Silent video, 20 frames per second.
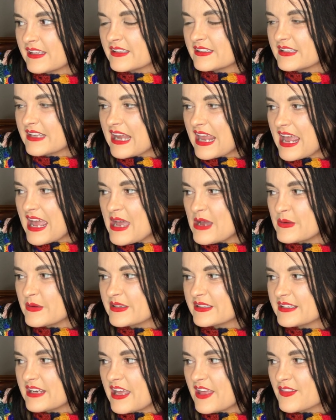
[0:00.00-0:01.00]
Now
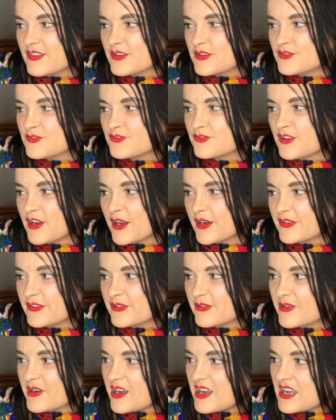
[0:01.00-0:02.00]
another
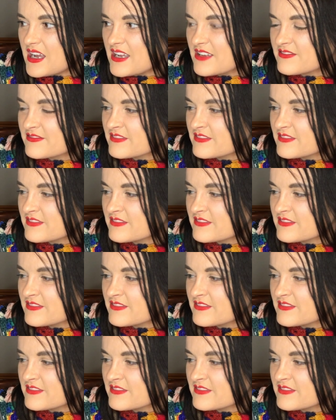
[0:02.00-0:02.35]
farther off.